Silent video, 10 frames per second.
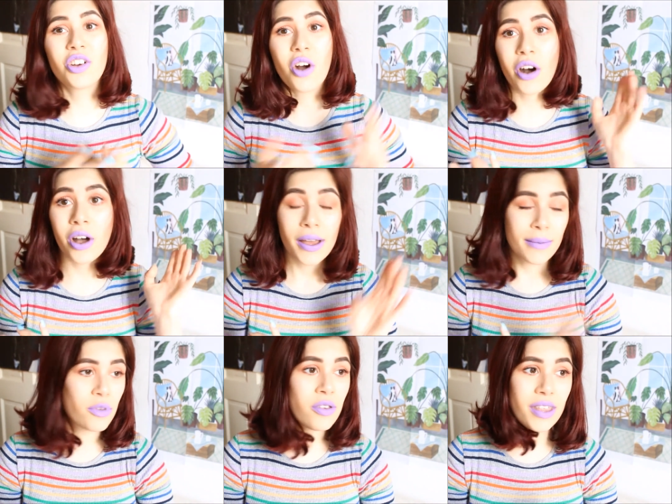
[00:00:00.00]
I've got
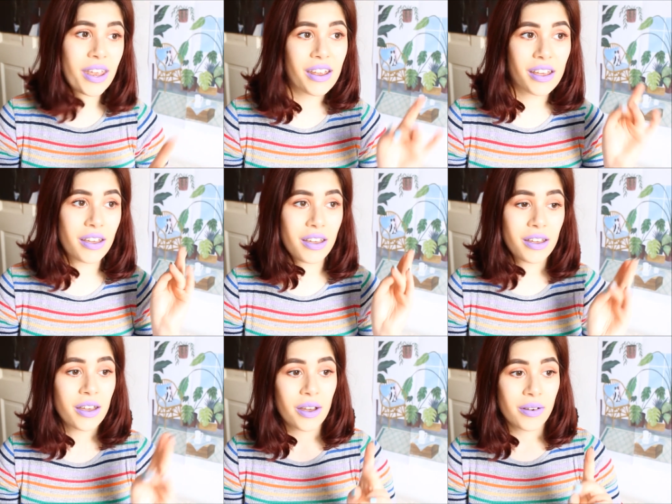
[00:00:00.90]
music,
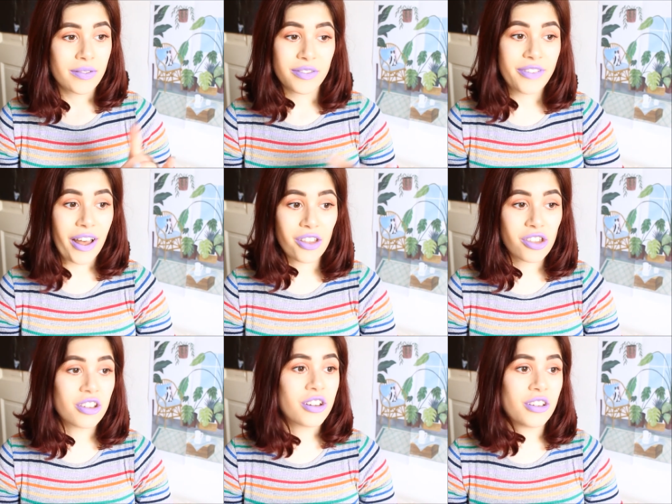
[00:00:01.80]

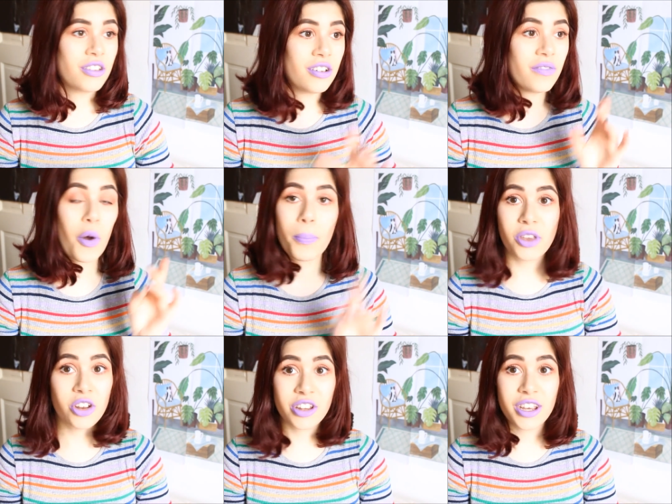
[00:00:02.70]
fashion, I've got
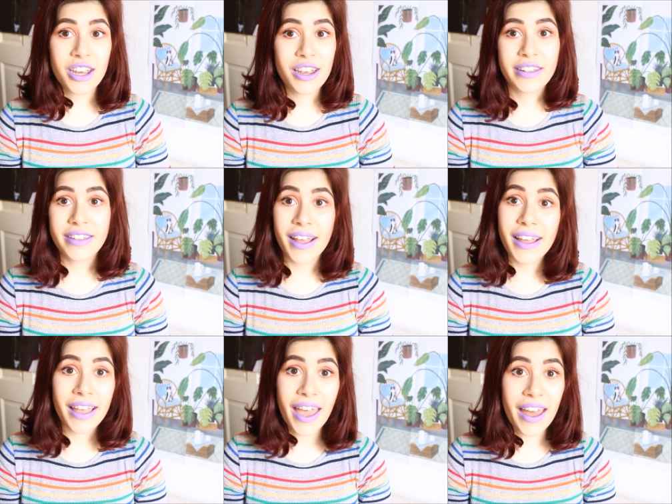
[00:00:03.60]
beauty,
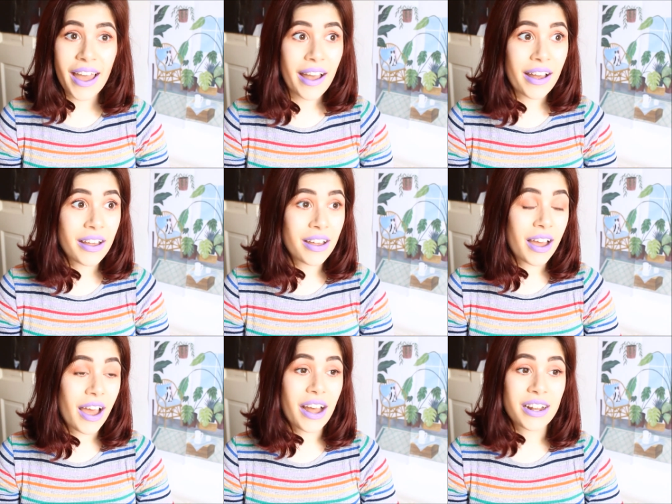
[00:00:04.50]
skincare,
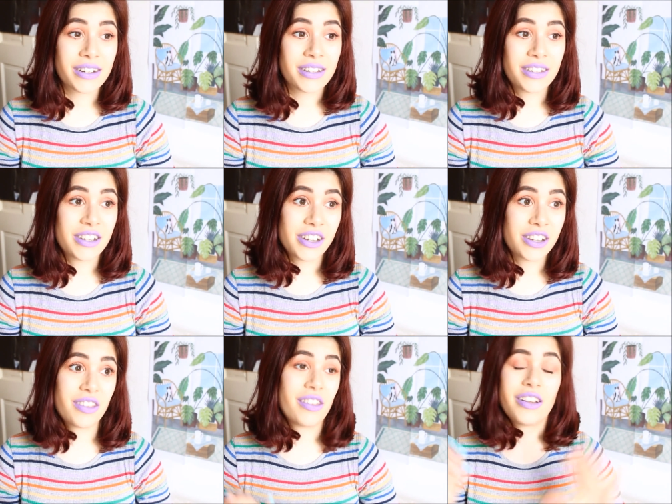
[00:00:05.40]
and
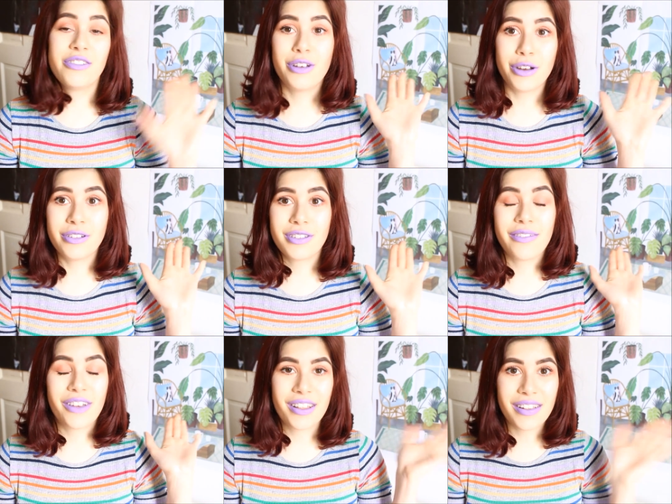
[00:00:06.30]
just loads
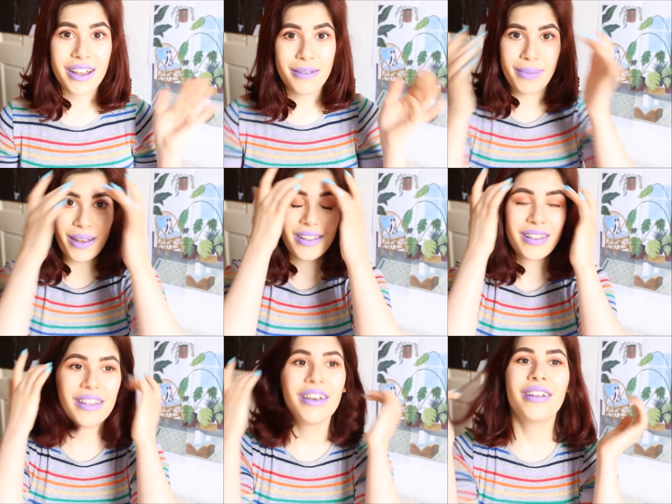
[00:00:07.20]
of exciting
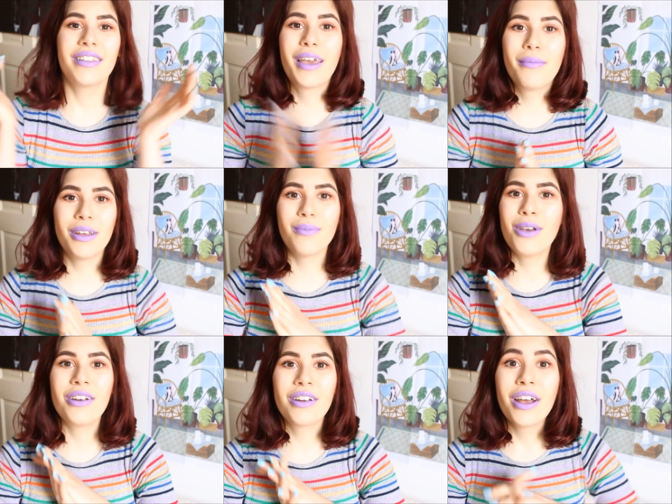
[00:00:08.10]
bits to get me in the
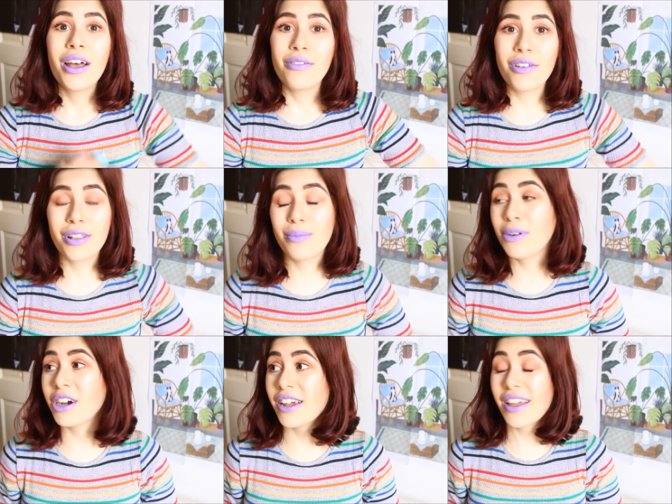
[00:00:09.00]
mood for
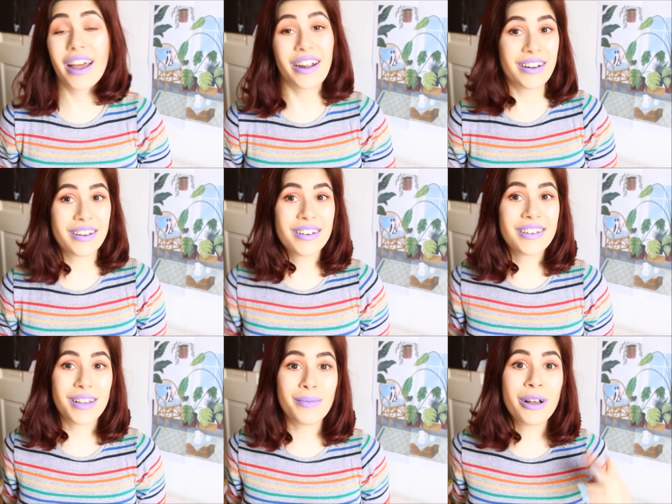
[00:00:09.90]
spring and
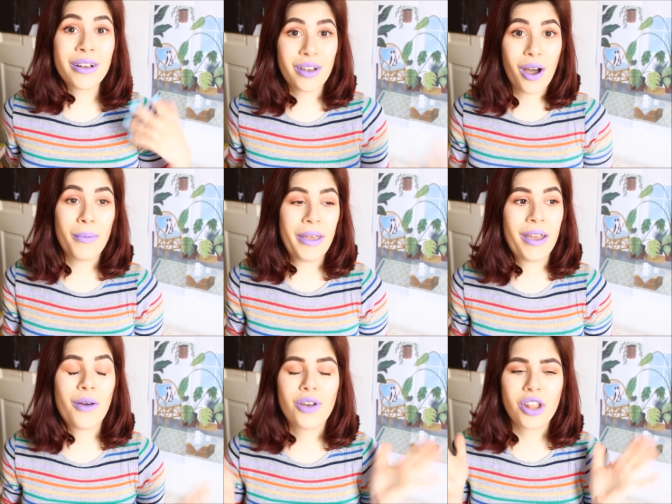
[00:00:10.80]
summer
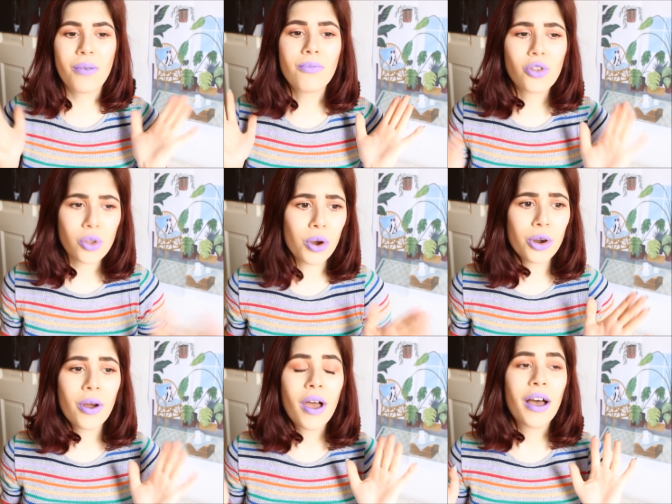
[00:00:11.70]
coming up, which I'm so